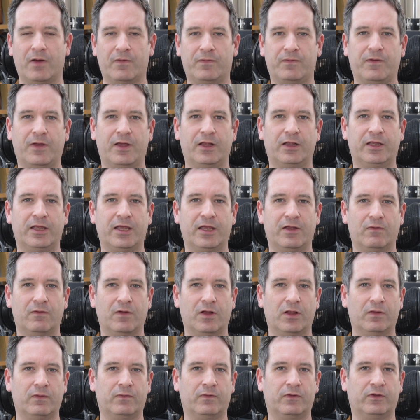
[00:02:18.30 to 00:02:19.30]
fairly
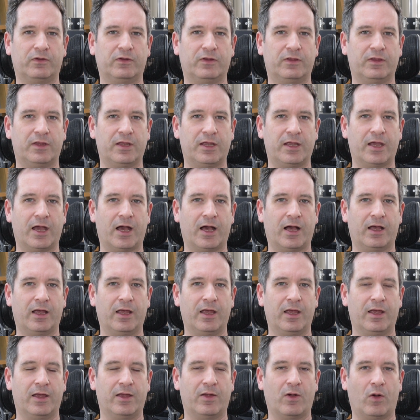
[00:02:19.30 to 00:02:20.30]
irrelevant in
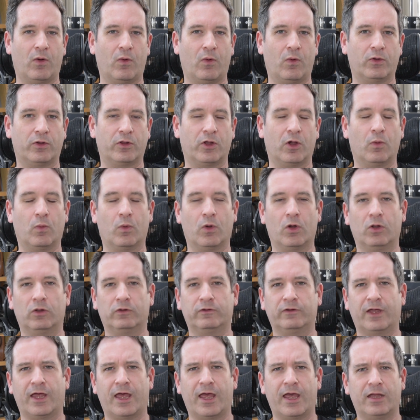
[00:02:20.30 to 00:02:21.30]
the audio
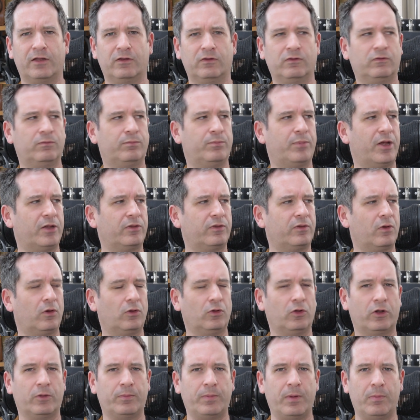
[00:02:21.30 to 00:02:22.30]
world, but there
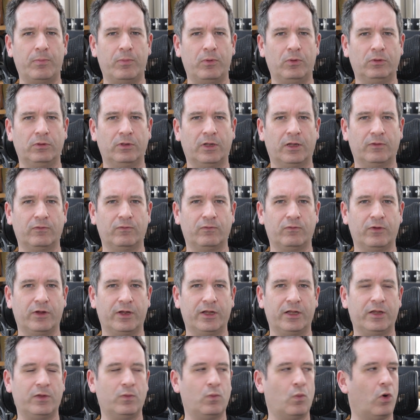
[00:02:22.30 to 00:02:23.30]
are a lot of people
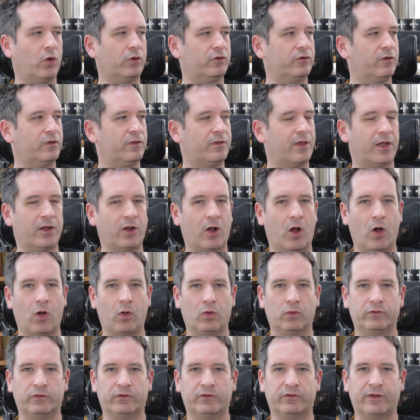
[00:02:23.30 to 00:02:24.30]
really wanted that
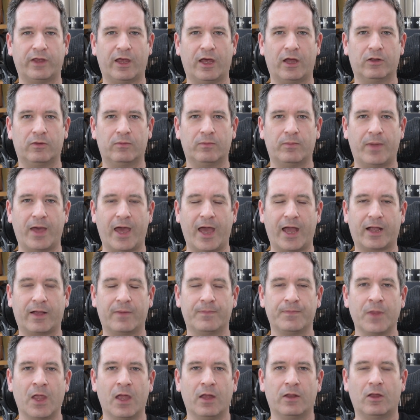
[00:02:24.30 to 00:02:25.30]
old sound
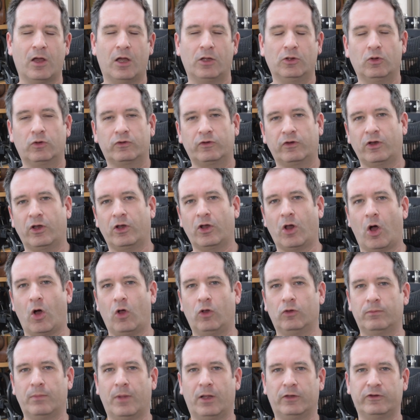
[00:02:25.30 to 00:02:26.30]
back. Now I looked at an
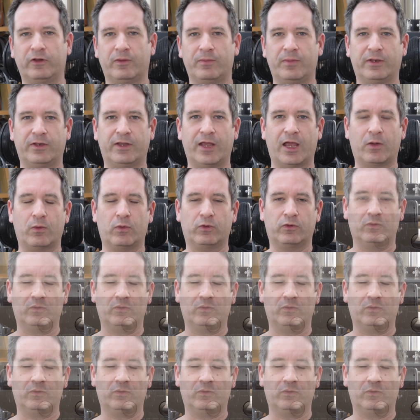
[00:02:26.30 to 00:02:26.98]
old multi-bit DAC,